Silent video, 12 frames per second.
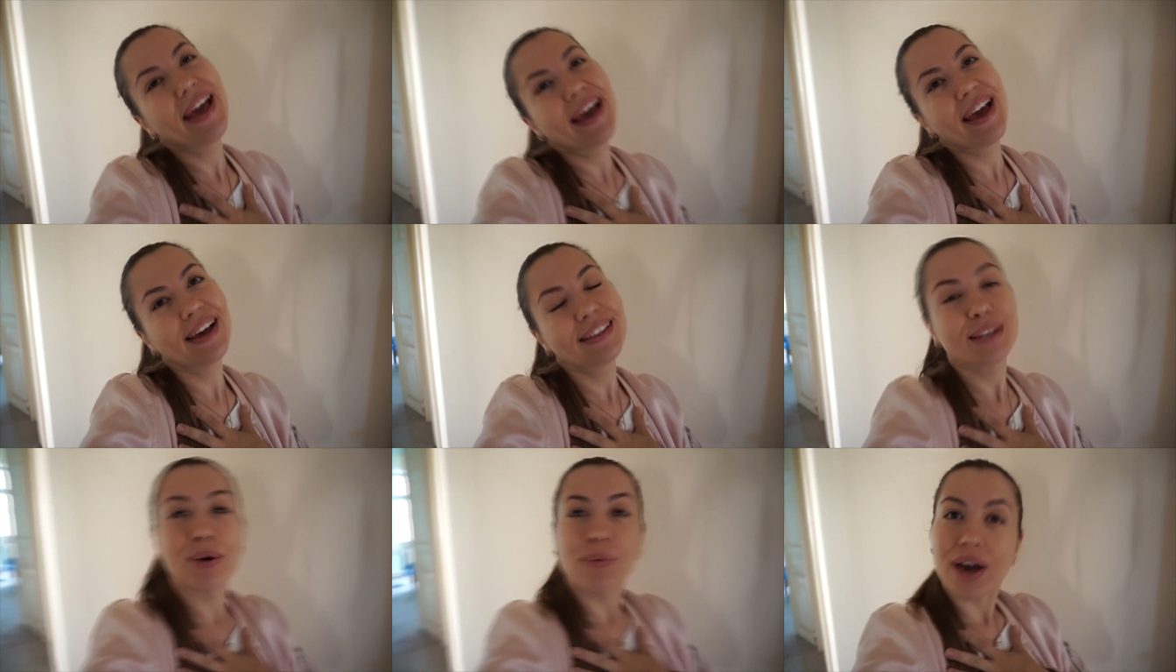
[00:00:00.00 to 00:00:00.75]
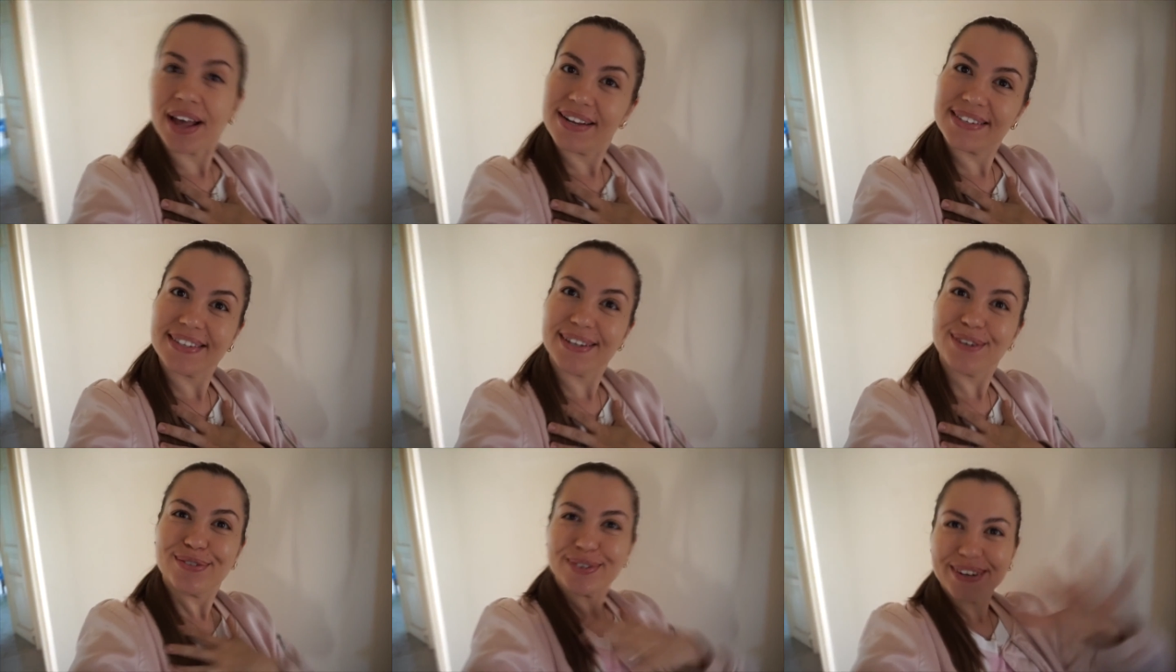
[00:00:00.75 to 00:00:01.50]
and I'll see
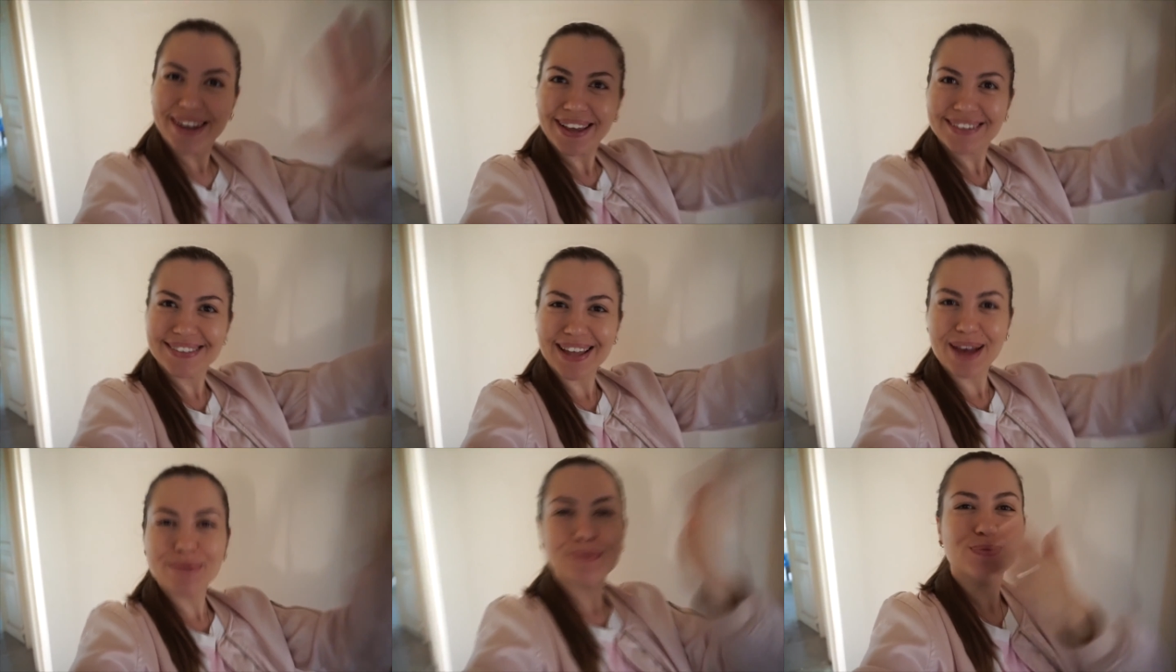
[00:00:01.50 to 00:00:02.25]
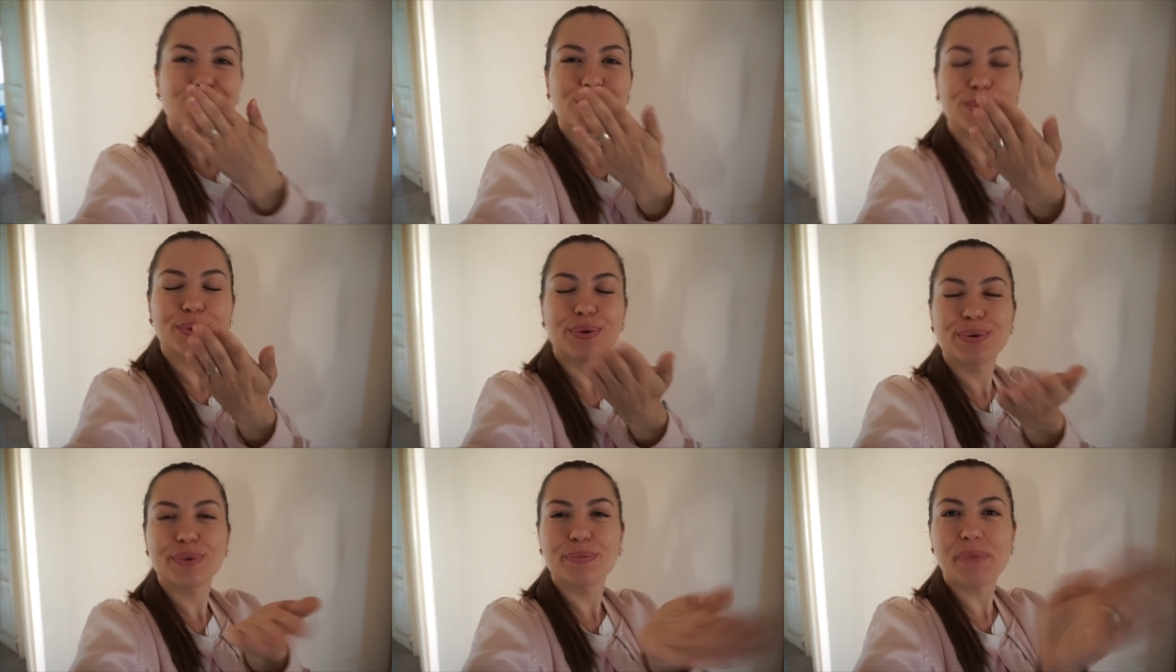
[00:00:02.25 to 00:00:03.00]
you next time.
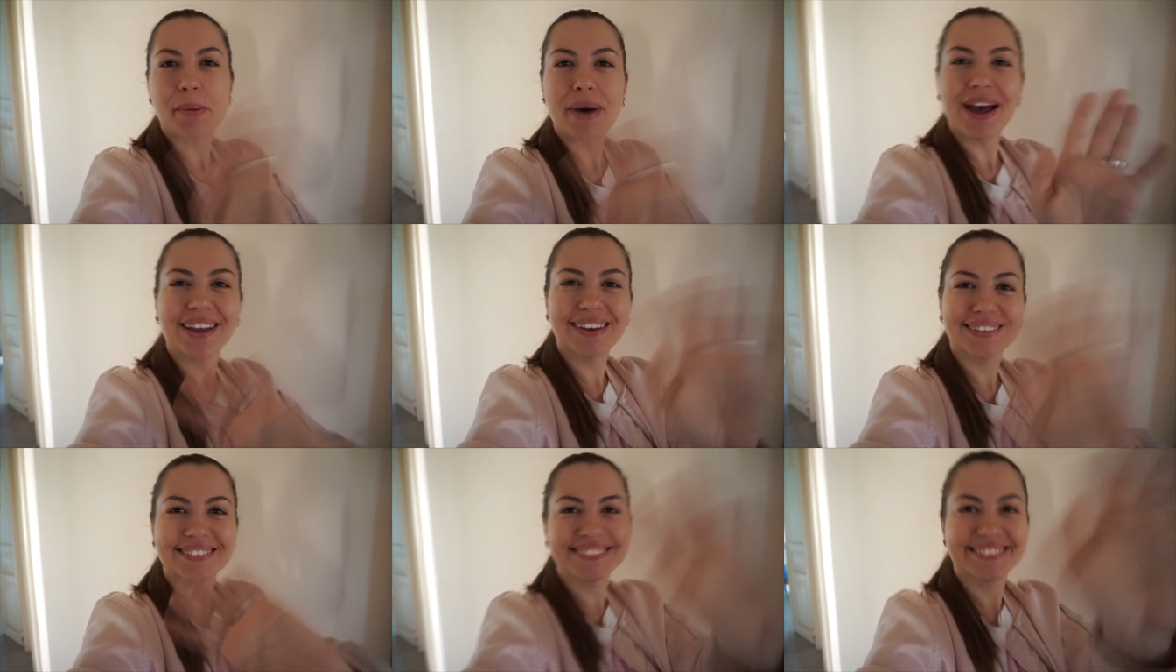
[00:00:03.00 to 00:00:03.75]
Bye bye.